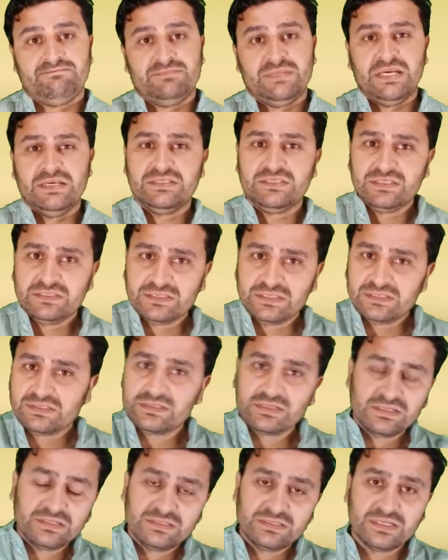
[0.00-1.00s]
Isn't it
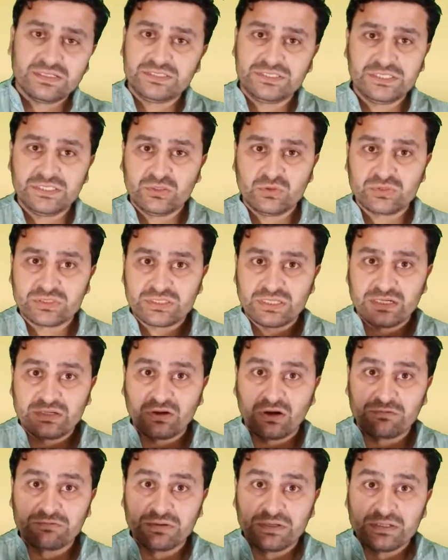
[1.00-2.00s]
the genocide
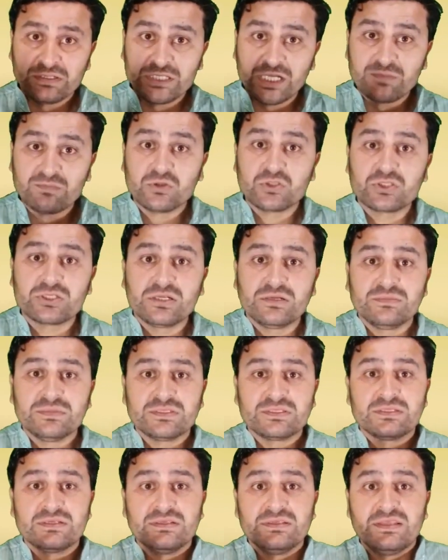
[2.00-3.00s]
of the
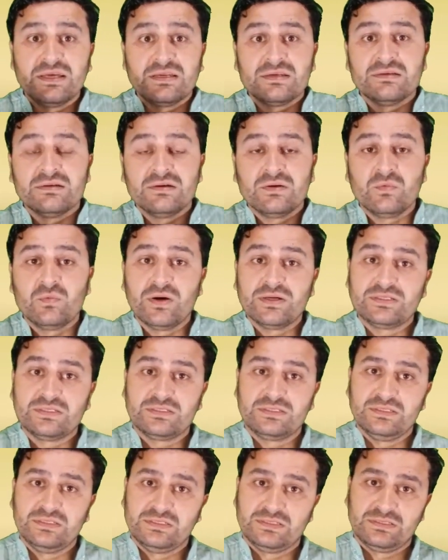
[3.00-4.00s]
Muslims than what
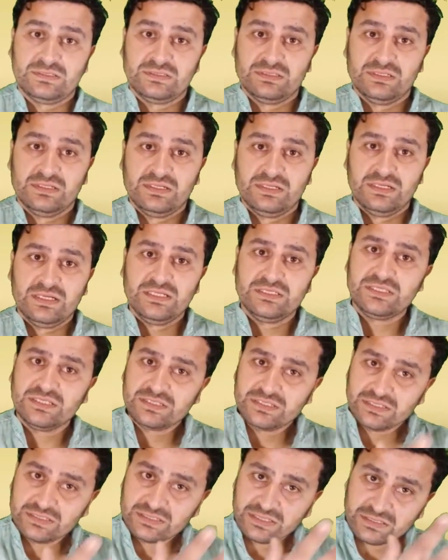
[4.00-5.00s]
it is?
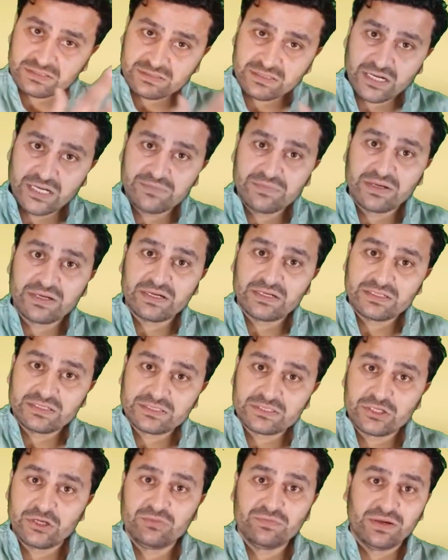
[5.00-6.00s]
Isn't it the crime
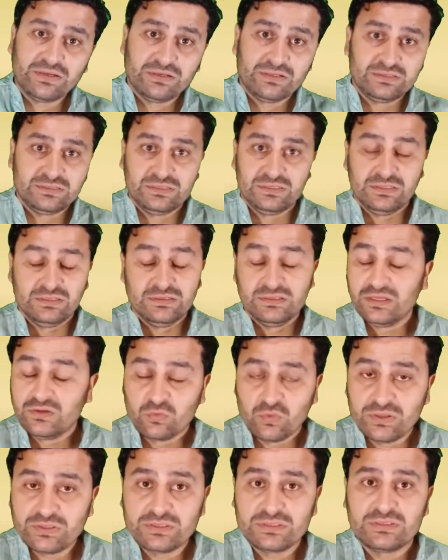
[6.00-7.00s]
against humanity than
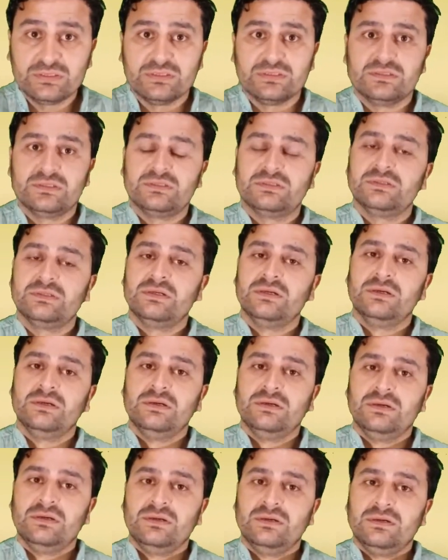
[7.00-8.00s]
what it is?
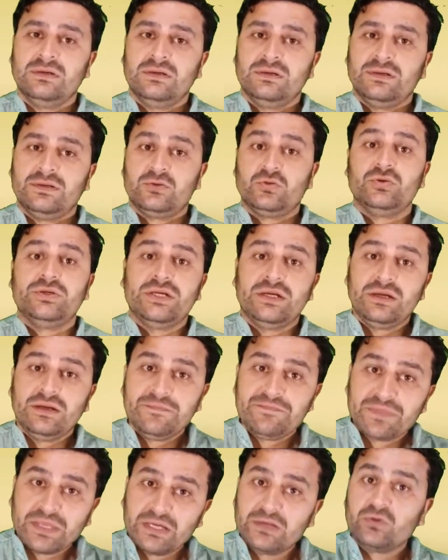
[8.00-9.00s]
Today,
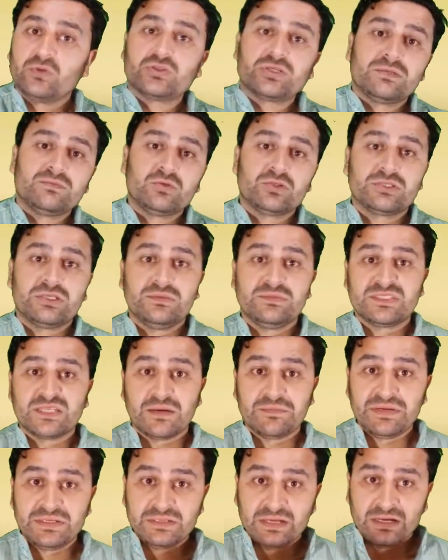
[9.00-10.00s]
innocent Muslims are
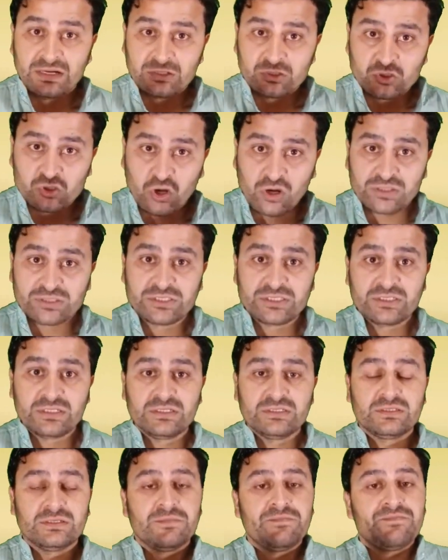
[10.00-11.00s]
being
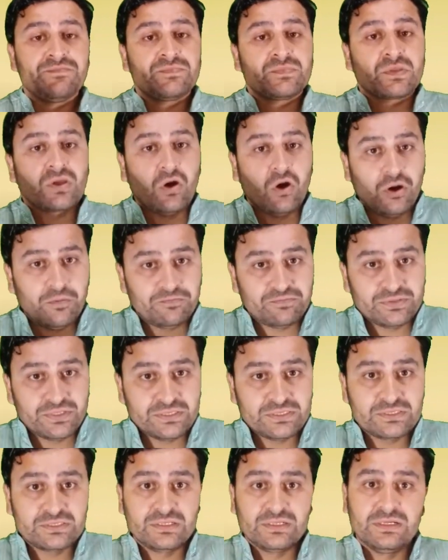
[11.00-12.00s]
tortured,
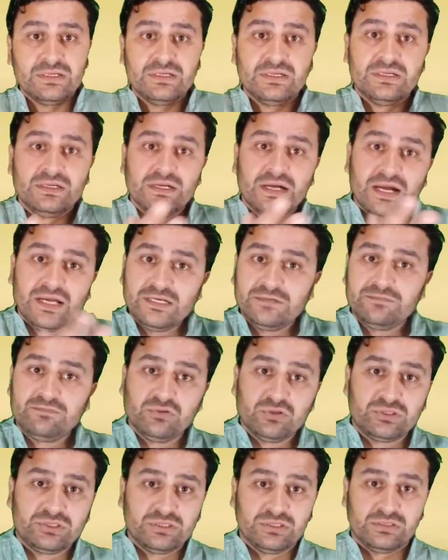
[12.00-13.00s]
oppressed, and
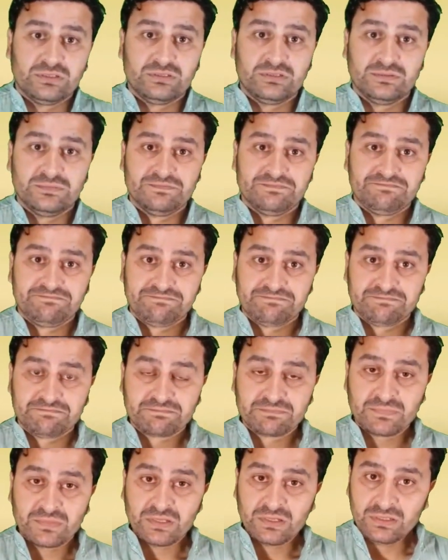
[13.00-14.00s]
butchered
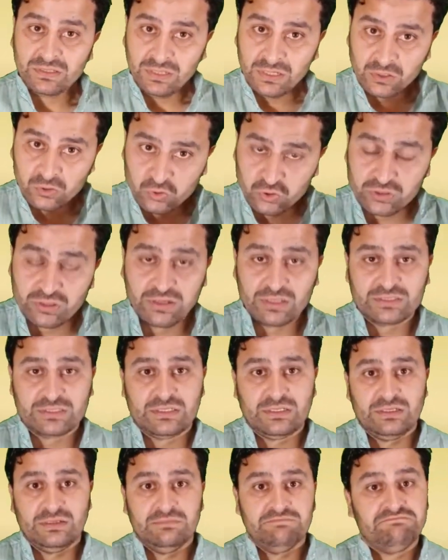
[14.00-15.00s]

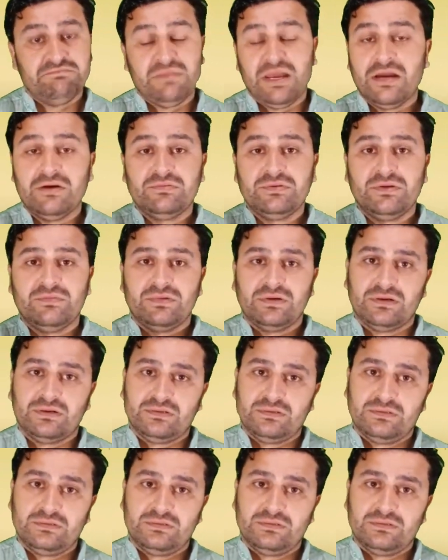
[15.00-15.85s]
ruthlessly everywhere.